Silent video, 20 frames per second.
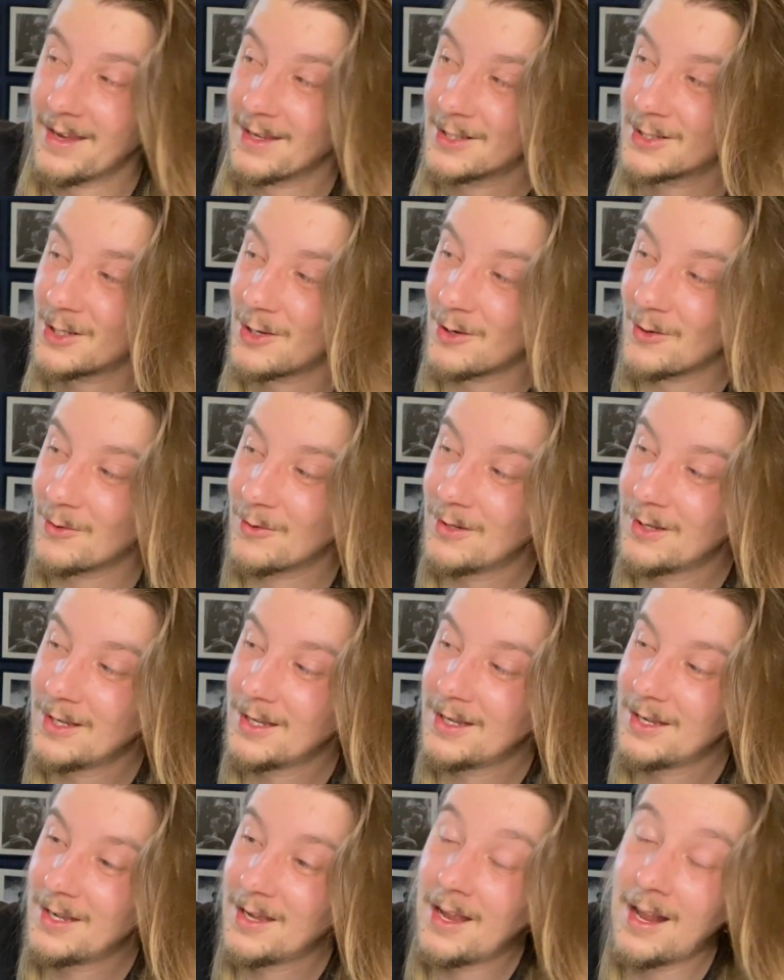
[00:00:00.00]
So
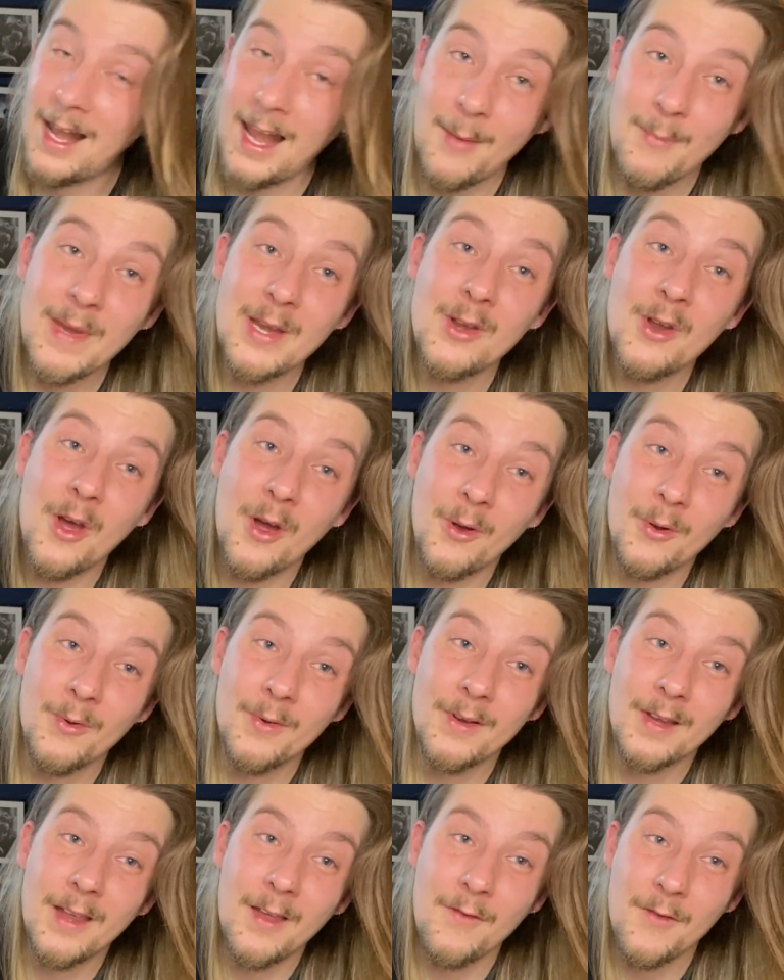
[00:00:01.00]
let me know
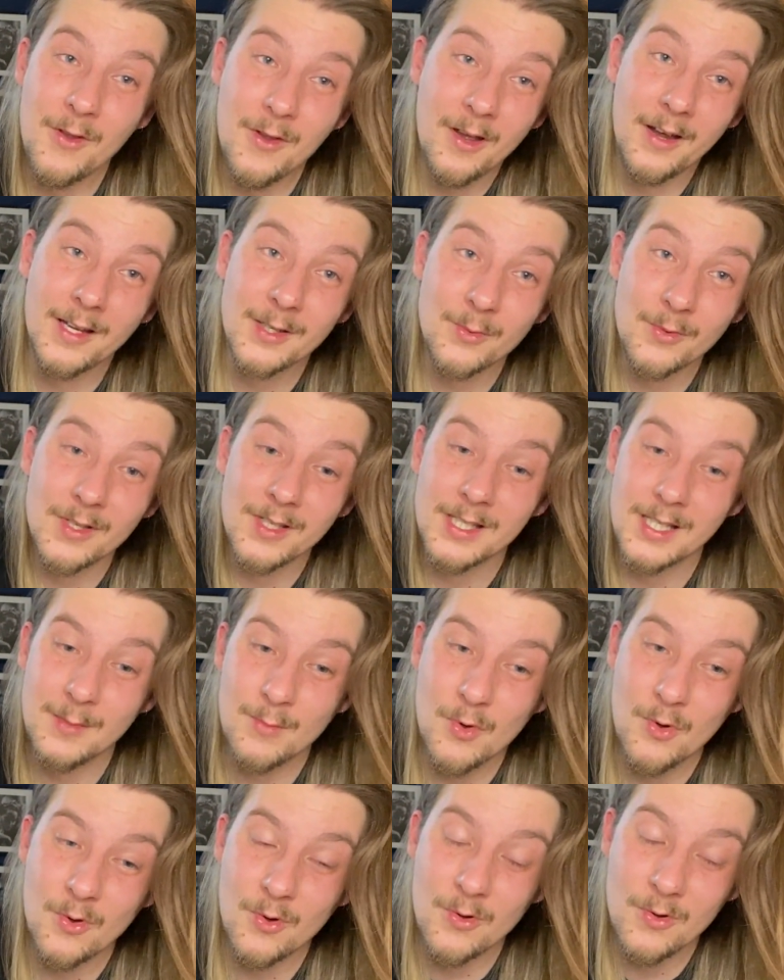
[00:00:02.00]
if you guys want to see
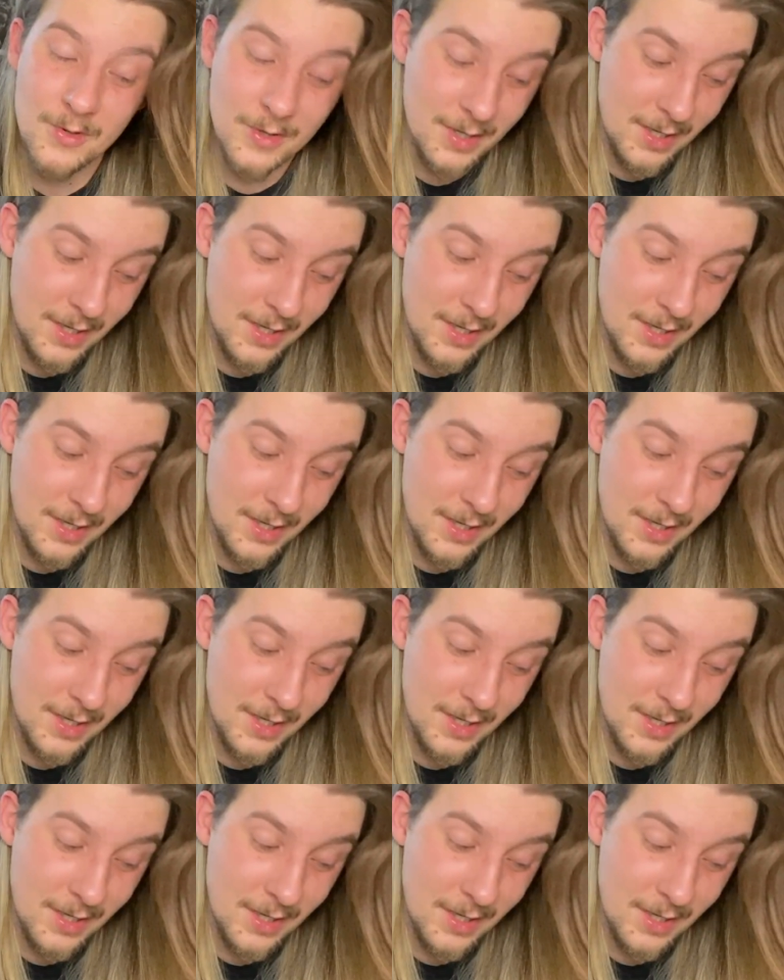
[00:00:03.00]
more,